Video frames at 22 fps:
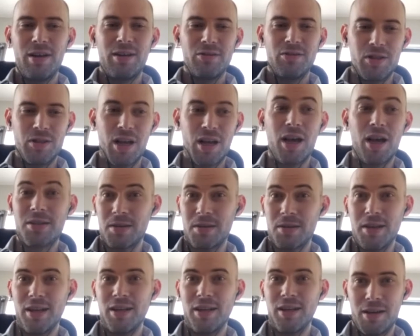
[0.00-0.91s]
just
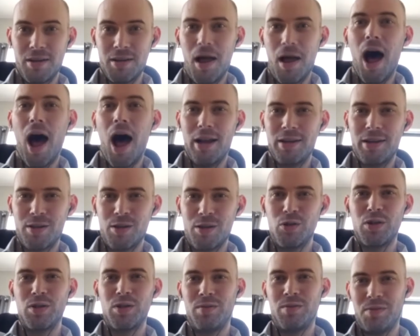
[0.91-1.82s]
hustling a lot to
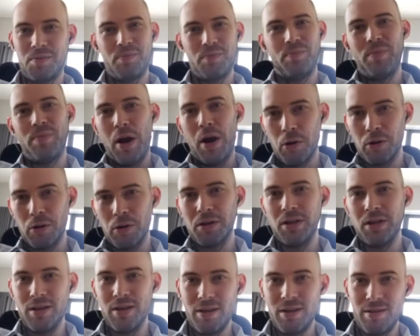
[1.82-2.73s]
just
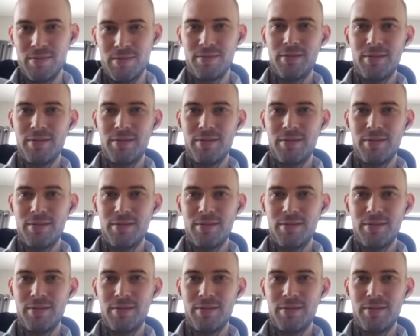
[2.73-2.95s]
barely